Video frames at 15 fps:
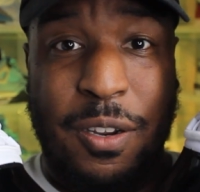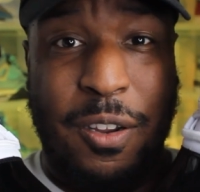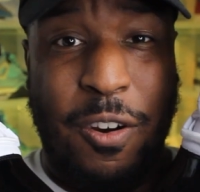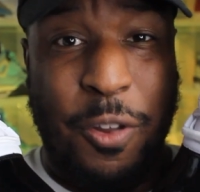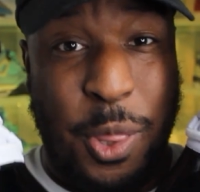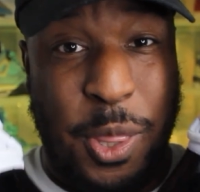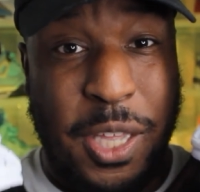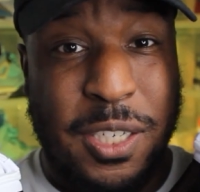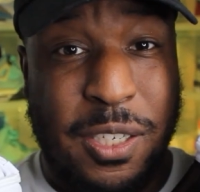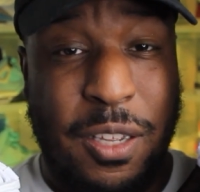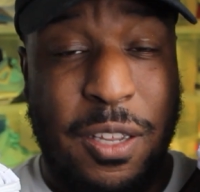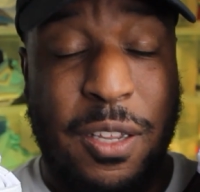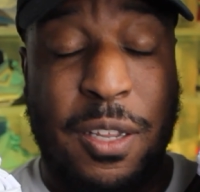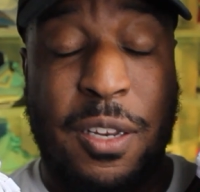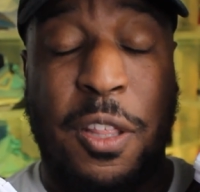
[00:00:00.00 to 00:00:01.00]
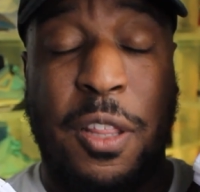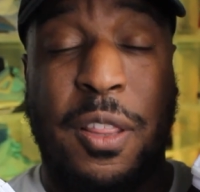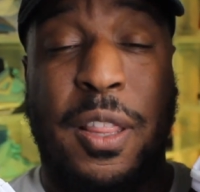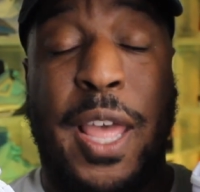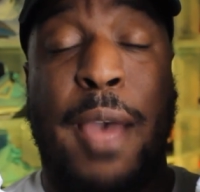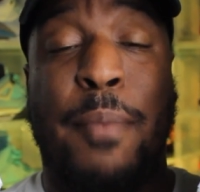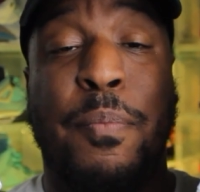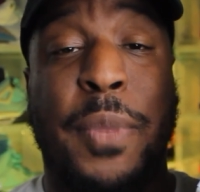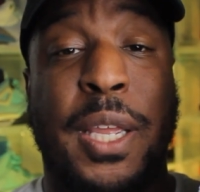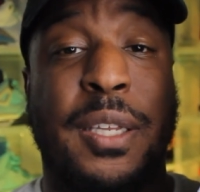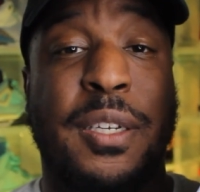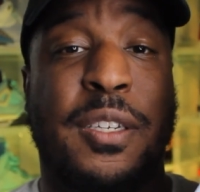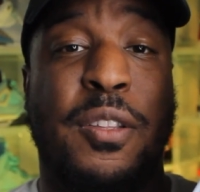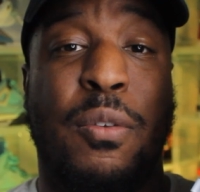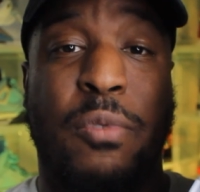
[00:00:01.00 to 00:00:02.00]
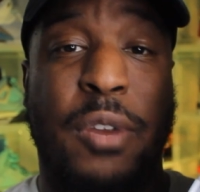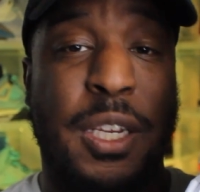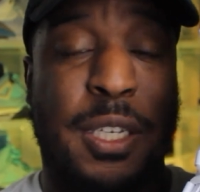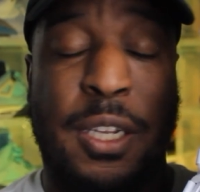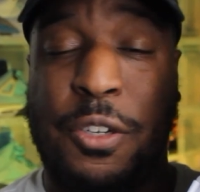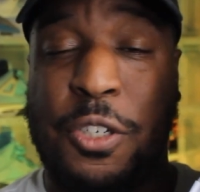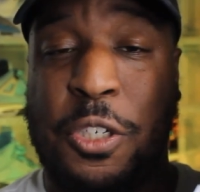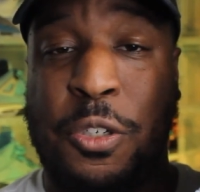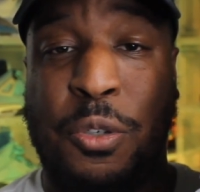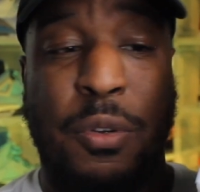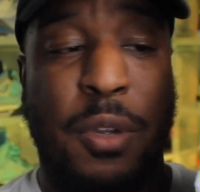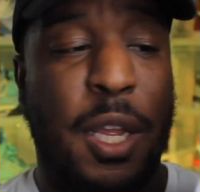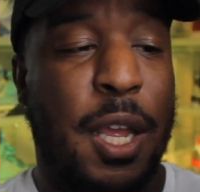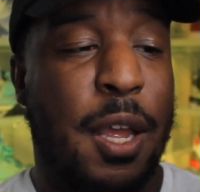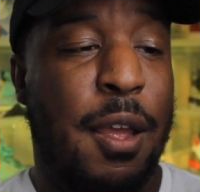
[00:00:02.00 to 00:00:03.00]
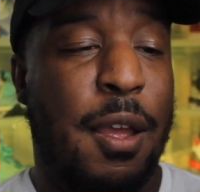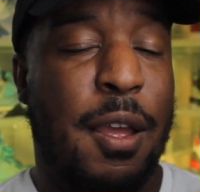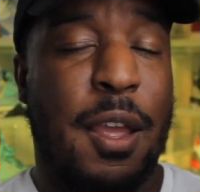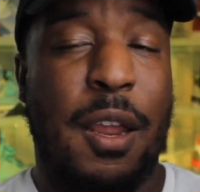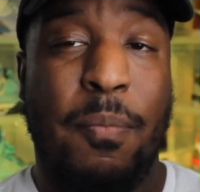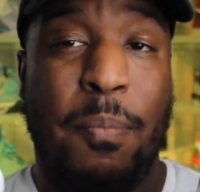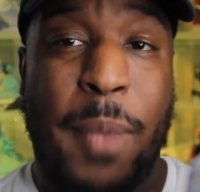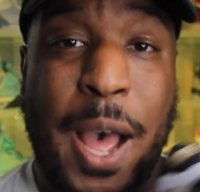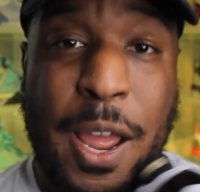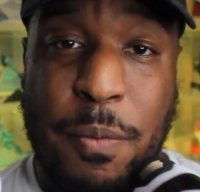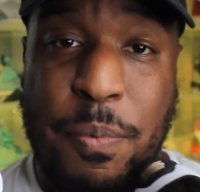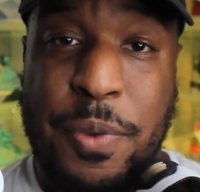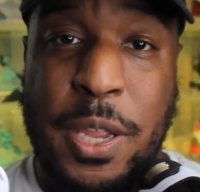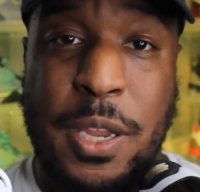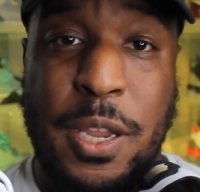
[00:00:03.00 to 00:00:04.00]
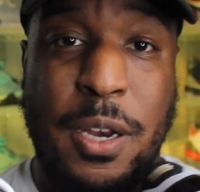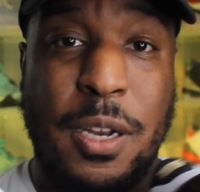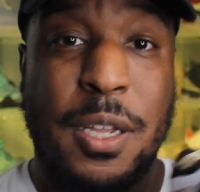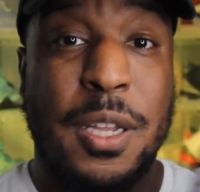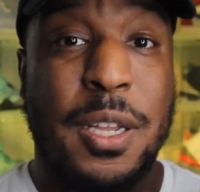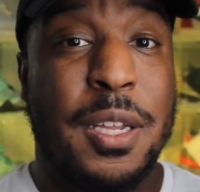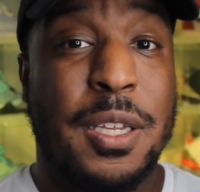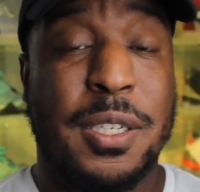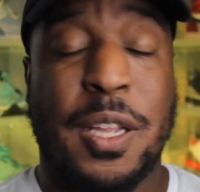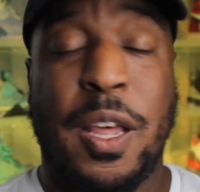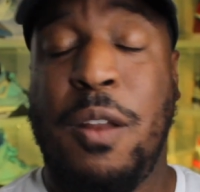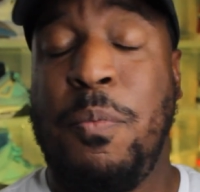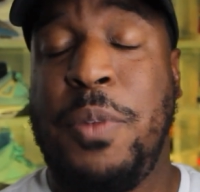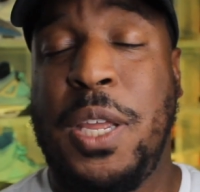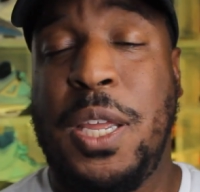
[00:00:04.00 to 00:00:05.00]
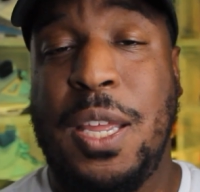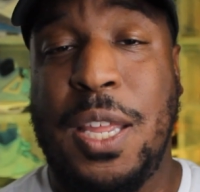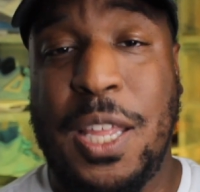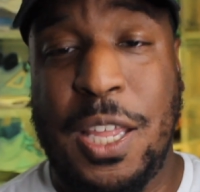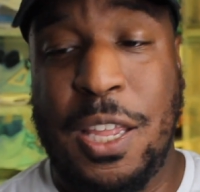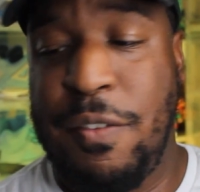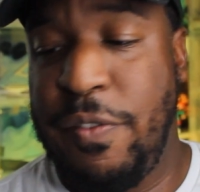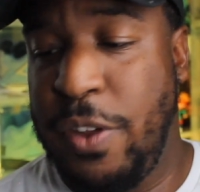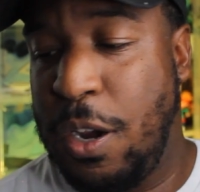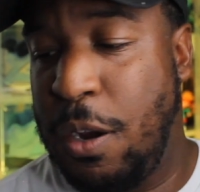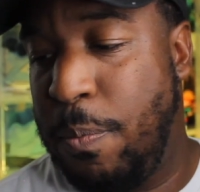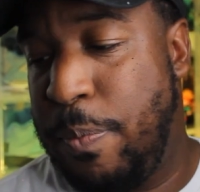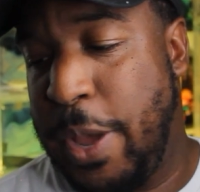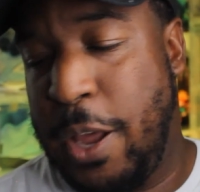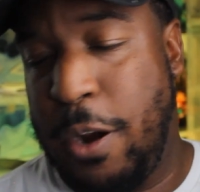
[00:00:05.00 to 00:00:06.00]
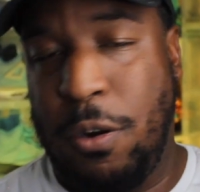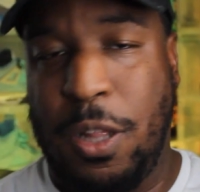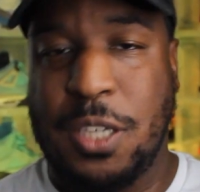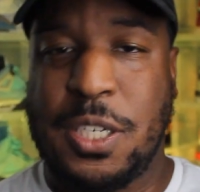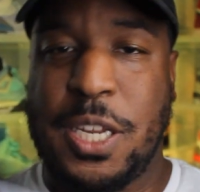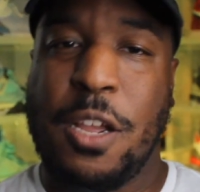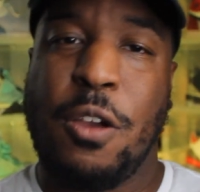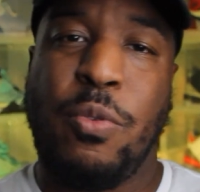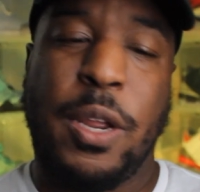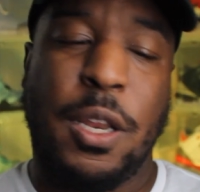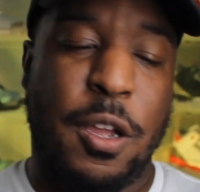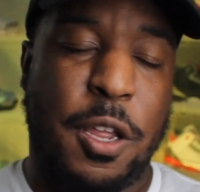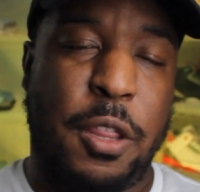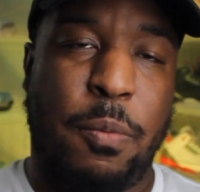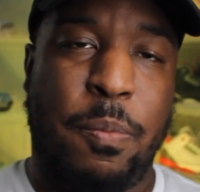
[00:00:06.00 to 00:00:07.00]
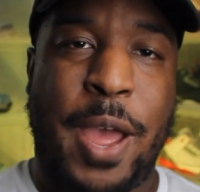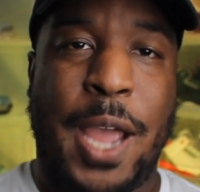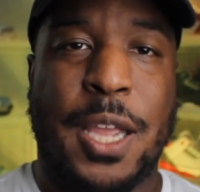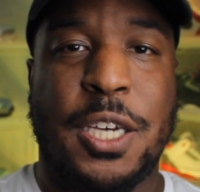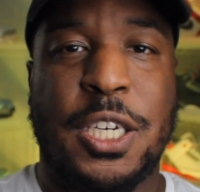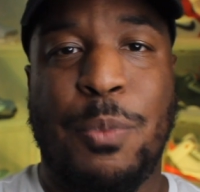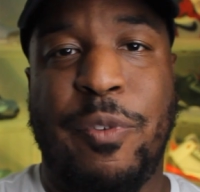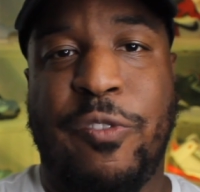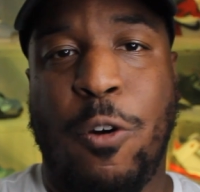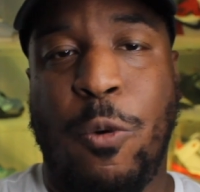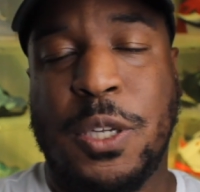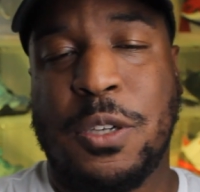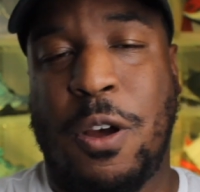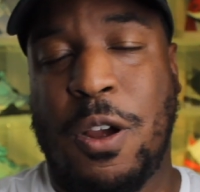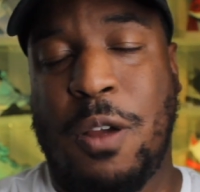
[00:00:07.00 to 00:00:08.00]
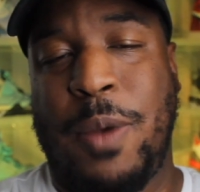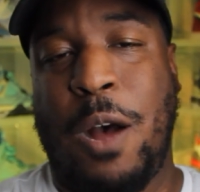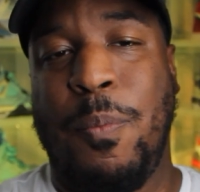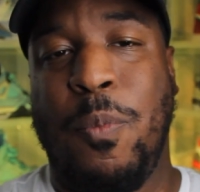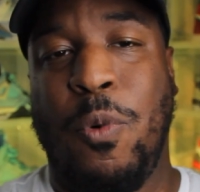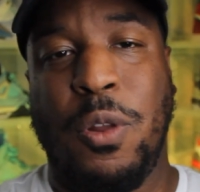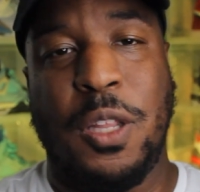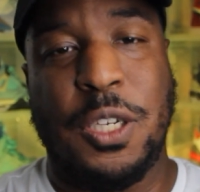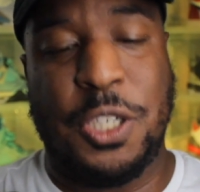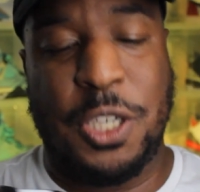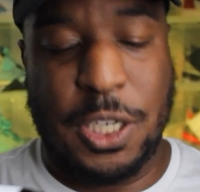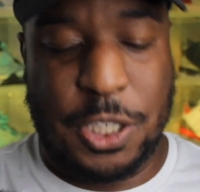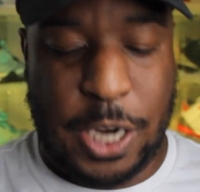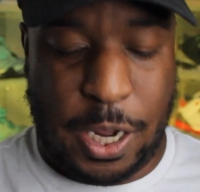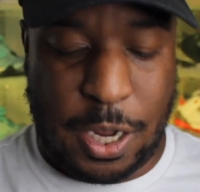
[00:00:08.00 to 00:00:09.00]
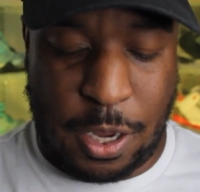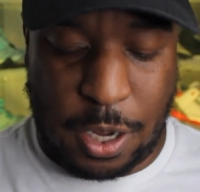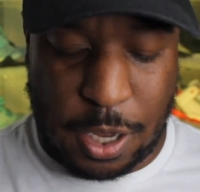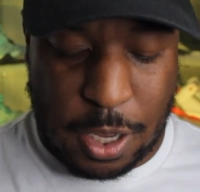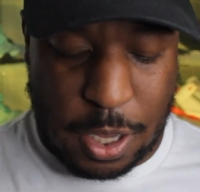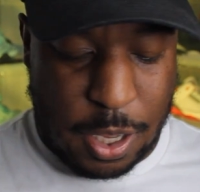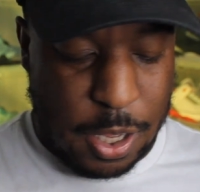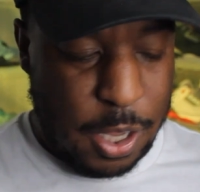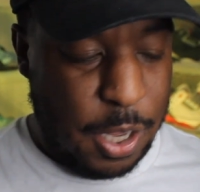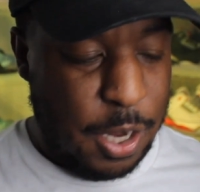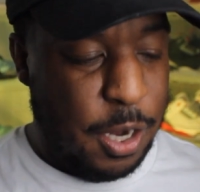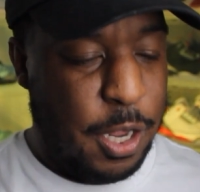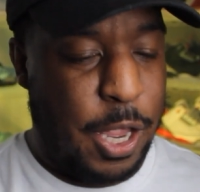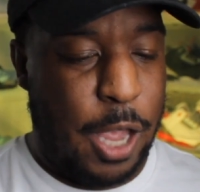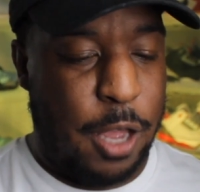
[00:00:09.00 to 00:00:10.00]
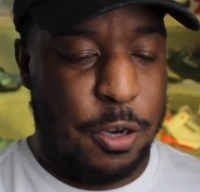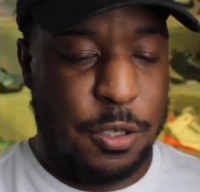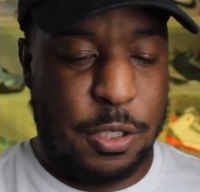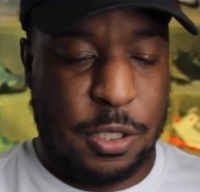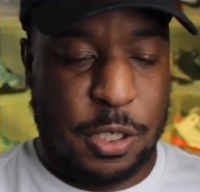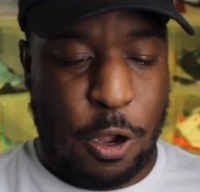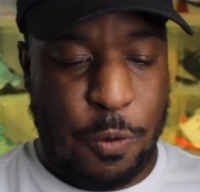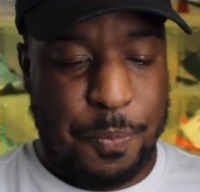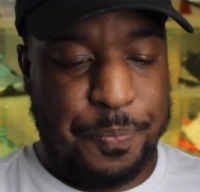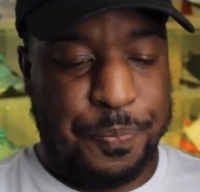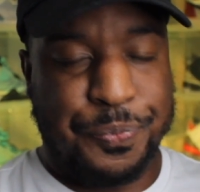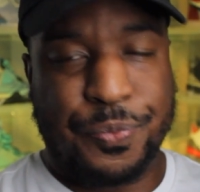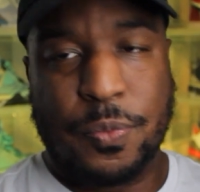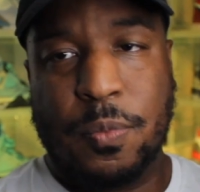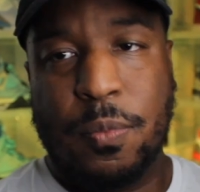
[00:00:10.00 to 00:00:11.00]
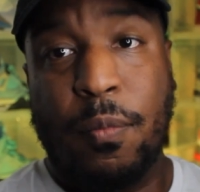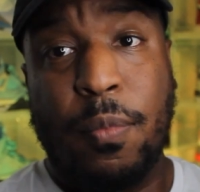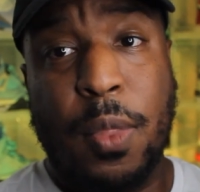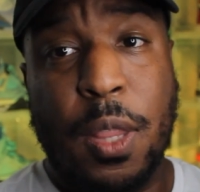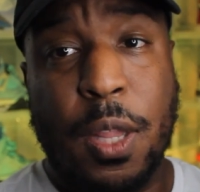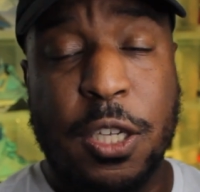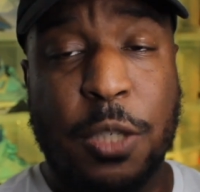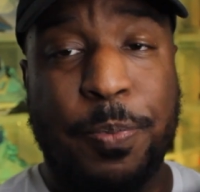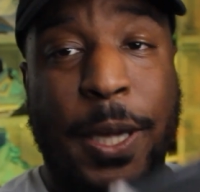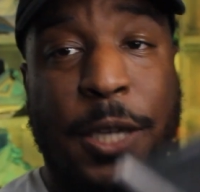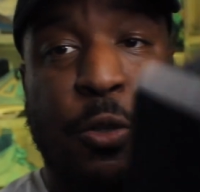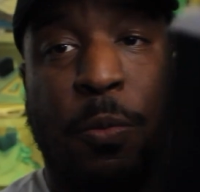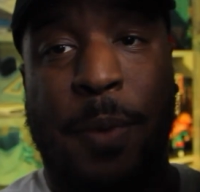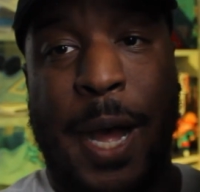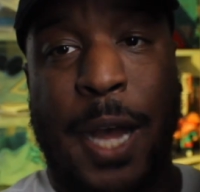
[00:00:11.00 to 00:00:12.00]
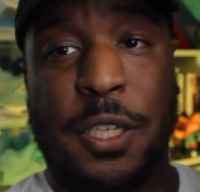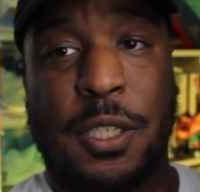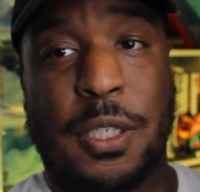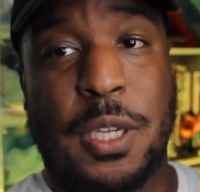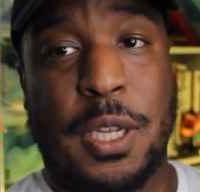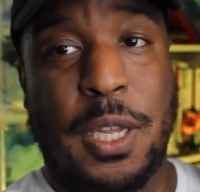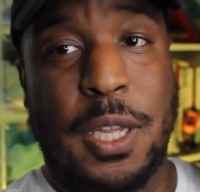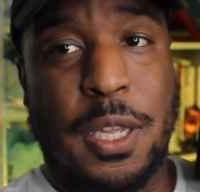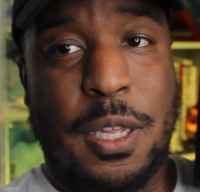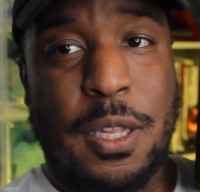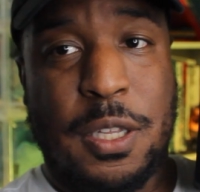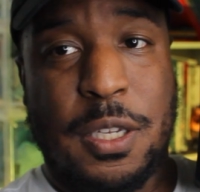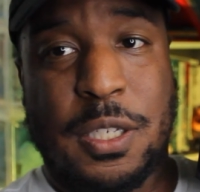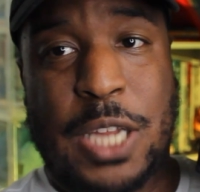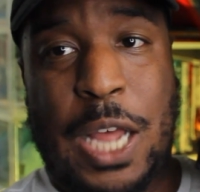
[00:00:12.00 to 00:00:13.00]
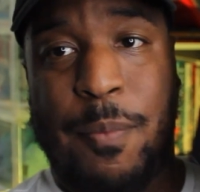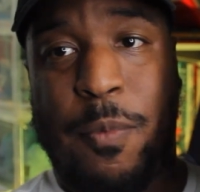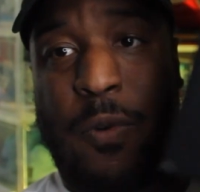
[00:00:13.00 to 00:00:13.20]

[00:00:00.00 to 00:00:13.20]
are this good, then that means the retail shoe, in my opinion, is going to be even better. Let's take a quick look at the packaging before we talk about more legit checking indicators. So, special box this time